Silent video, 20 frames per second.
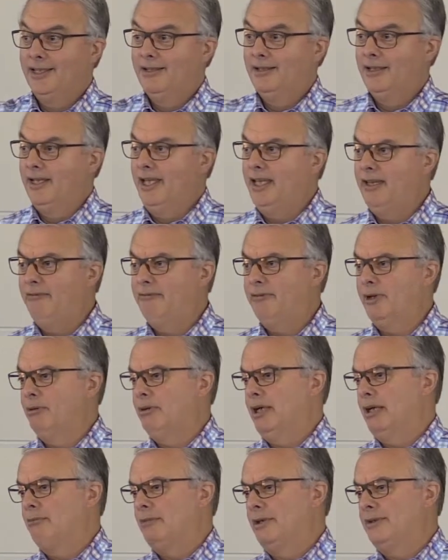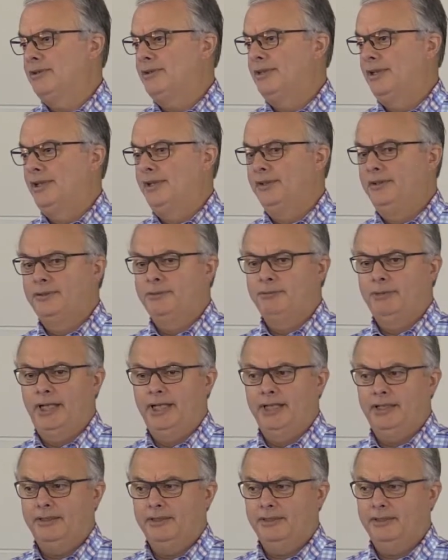Everyone wants to lose
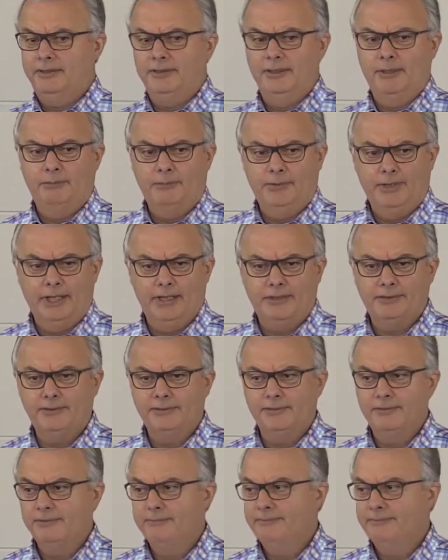weight except Rex.